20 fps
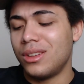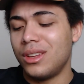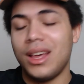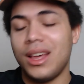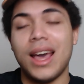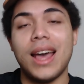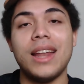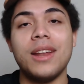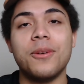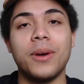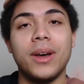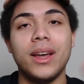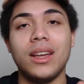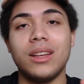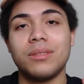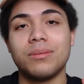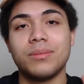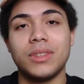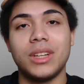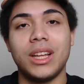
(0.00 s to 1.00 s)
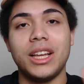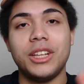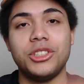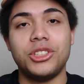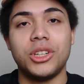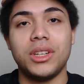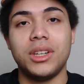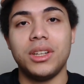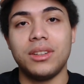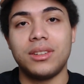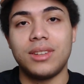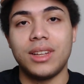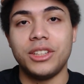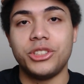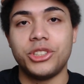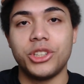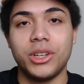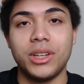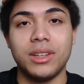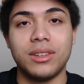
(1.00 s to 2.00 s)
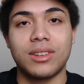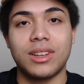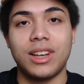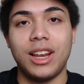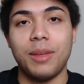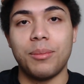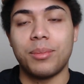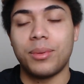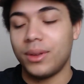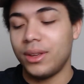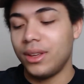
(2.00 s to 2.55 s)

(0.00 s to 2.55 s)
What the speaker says: Anyway, enjoy this clip